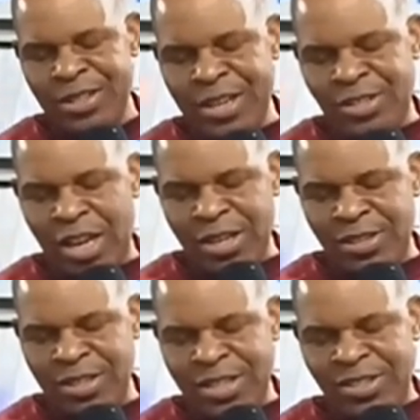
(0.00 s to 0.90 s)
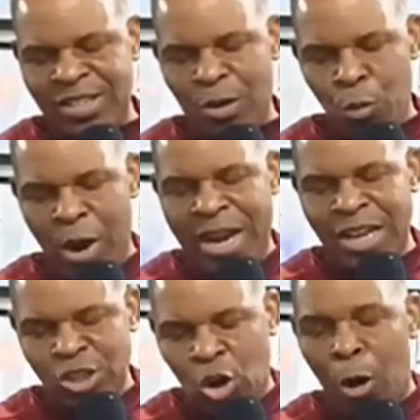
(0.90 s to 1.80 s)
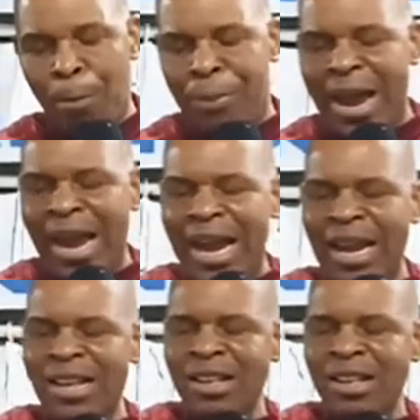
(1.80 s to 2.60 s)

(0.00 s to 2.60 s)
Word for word: it says, it says that we must compare